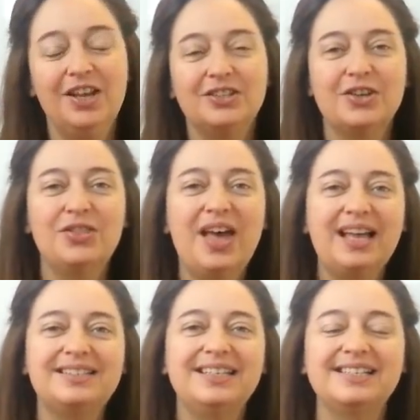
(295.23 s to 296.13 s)
So
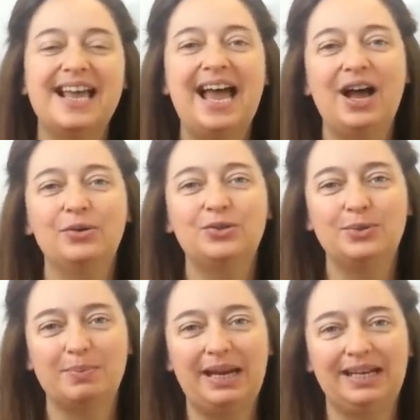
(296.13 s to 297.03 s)
that is how
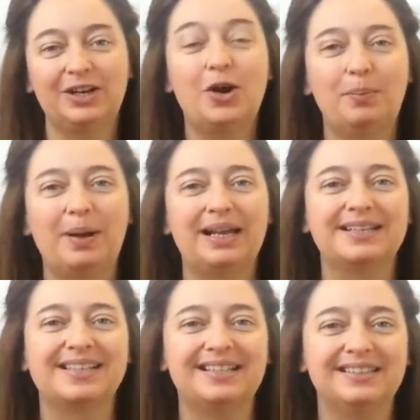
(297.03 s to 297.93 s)
to make a
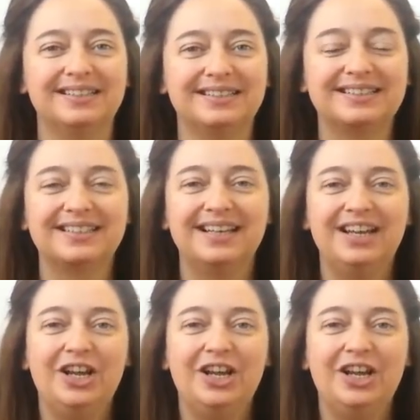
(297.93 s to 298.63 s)
complex sentence.